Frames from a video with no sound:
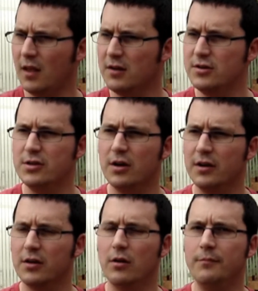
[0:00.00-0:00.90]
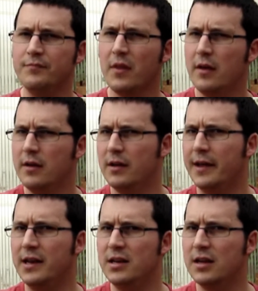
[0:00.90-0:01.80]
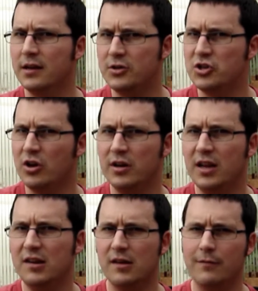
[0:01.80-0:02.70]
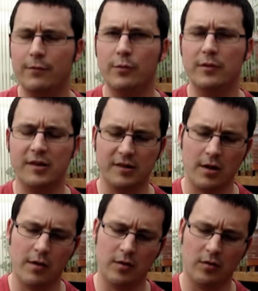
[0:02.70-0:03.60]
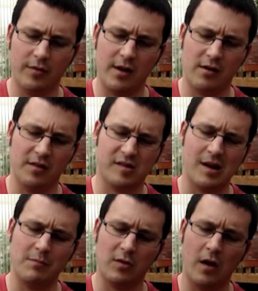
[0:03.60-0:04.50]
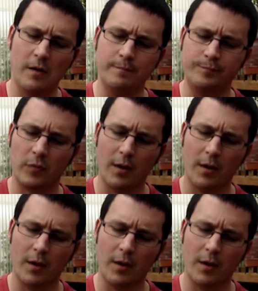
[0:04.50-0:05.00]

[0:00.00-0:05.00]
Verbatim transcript: because you kind of got Indian and Chinese influences going on there at the same time.